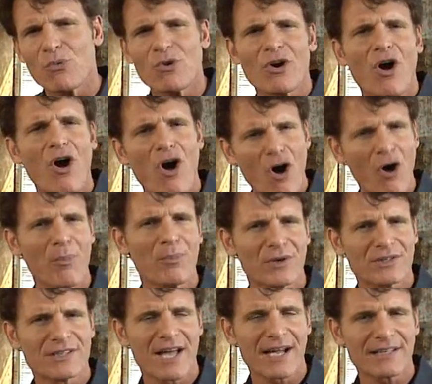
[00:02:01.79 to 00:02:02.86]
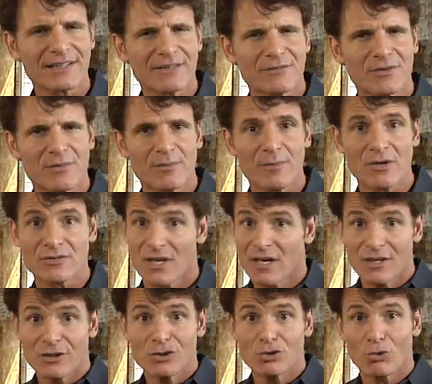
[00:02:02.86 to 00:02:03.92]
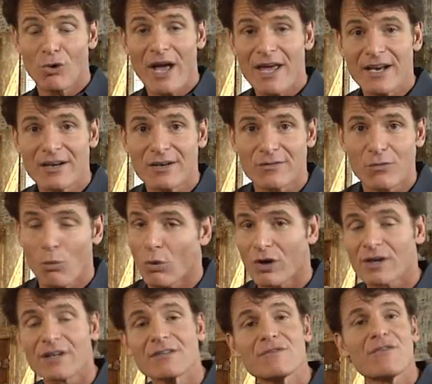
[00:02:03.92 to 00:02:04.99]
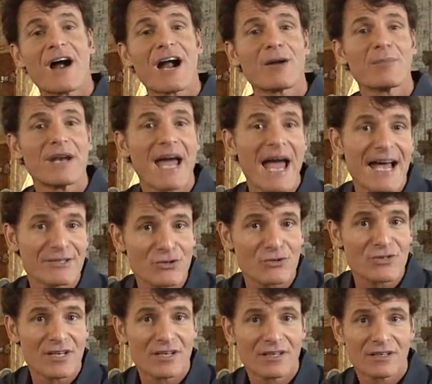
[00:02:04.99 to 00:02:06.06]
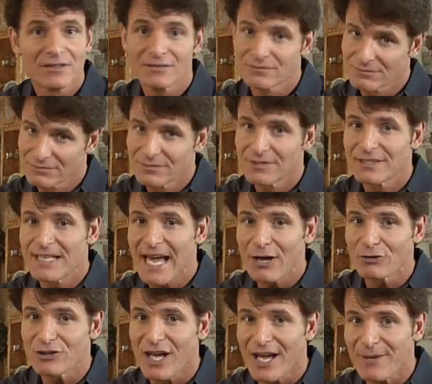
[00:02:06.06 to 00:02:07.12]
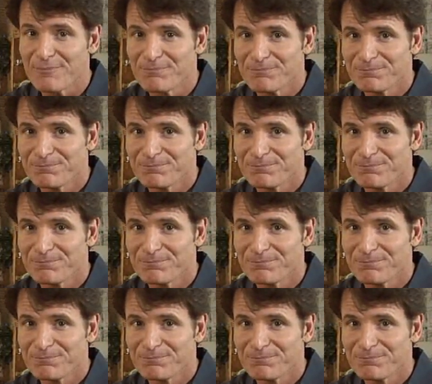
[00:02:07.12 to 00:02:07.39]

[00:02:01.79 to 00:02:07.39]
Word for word: we're all protected from the most dreaded of work environment hassles, downtime.